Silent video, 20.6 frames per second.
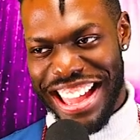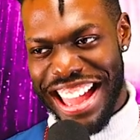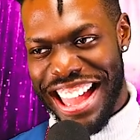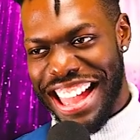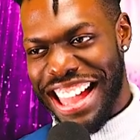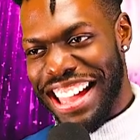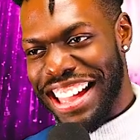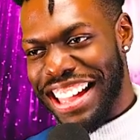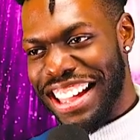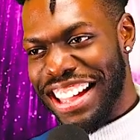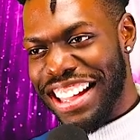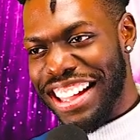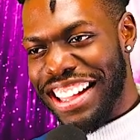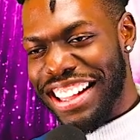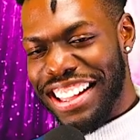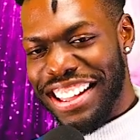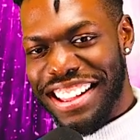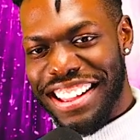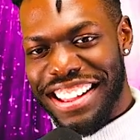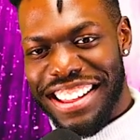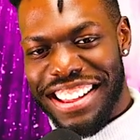Steve. He said
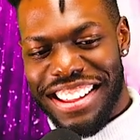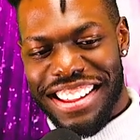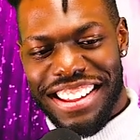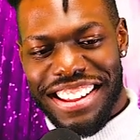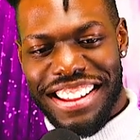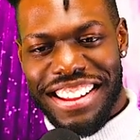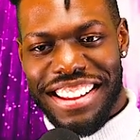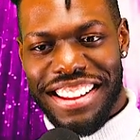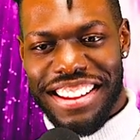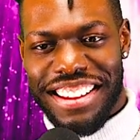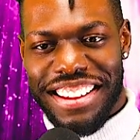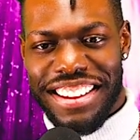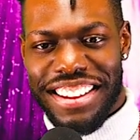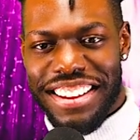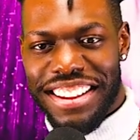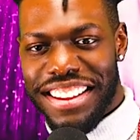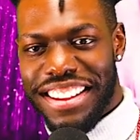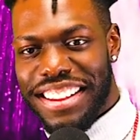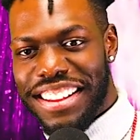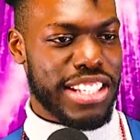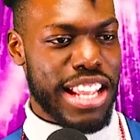cheat or lose. I
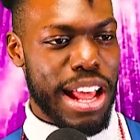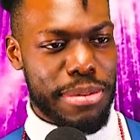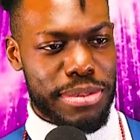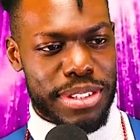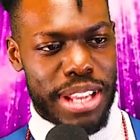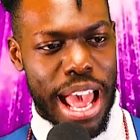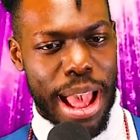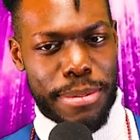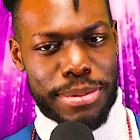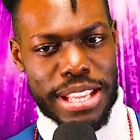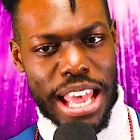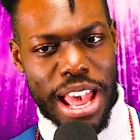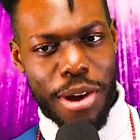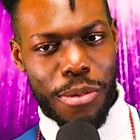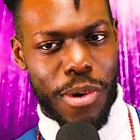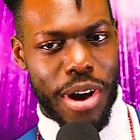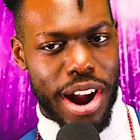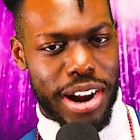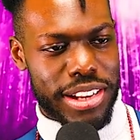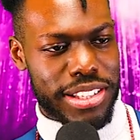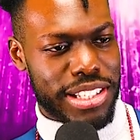love it. Sometimes that
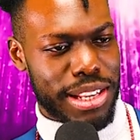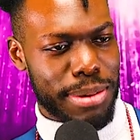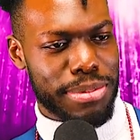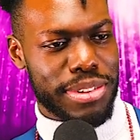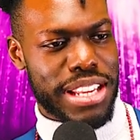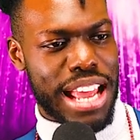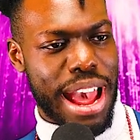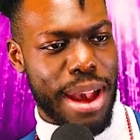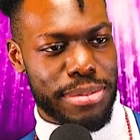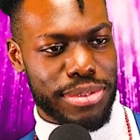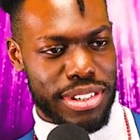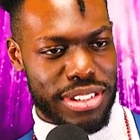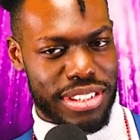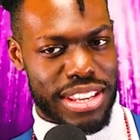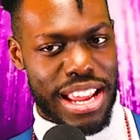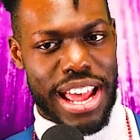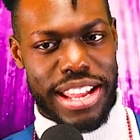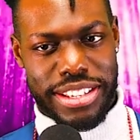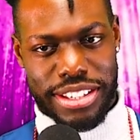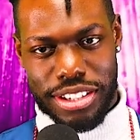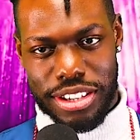works, sometimes it
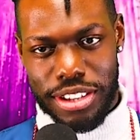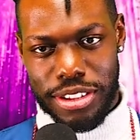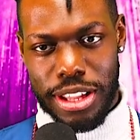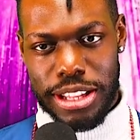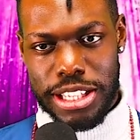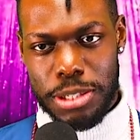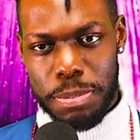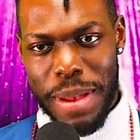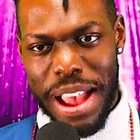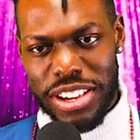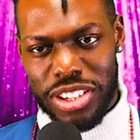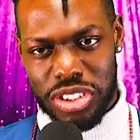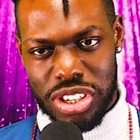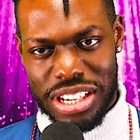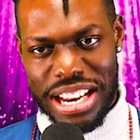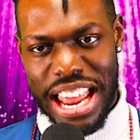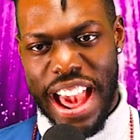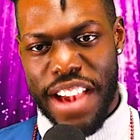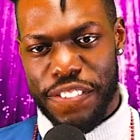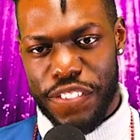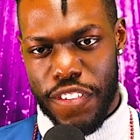doesn't. Especially
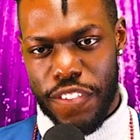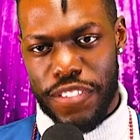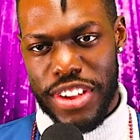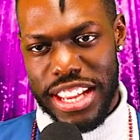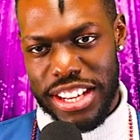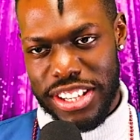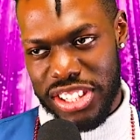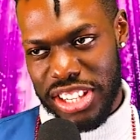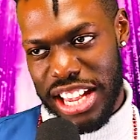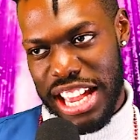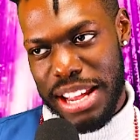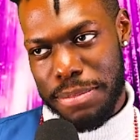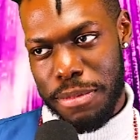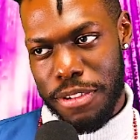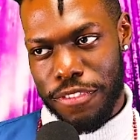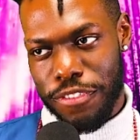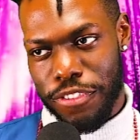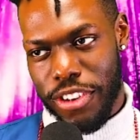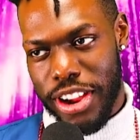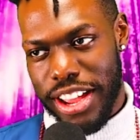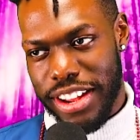not for VGN, my
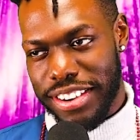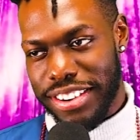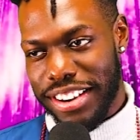friend.